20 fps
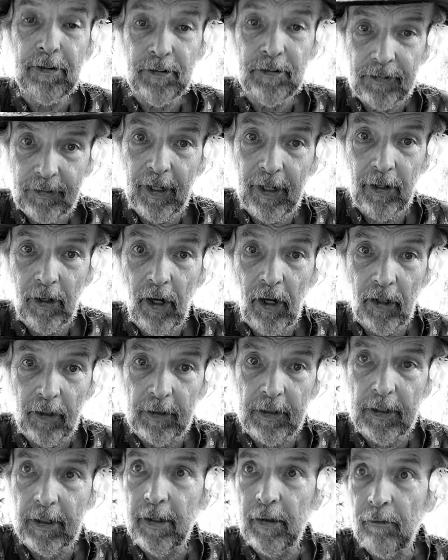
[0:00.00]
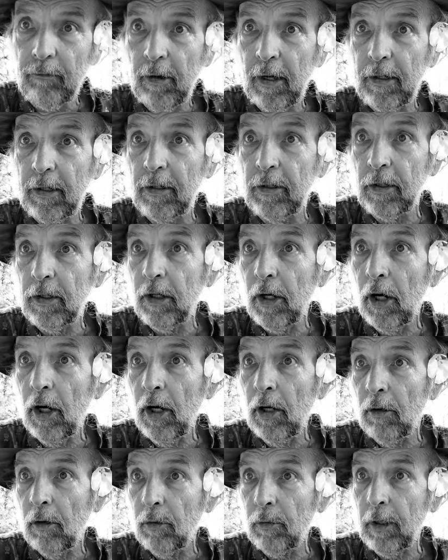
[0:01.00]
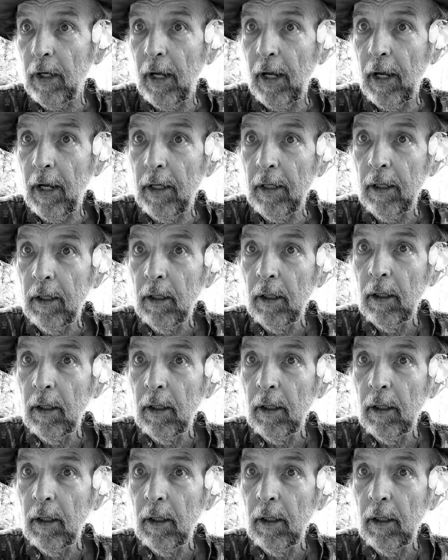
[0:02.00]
She's got all the gear ready to go, okay?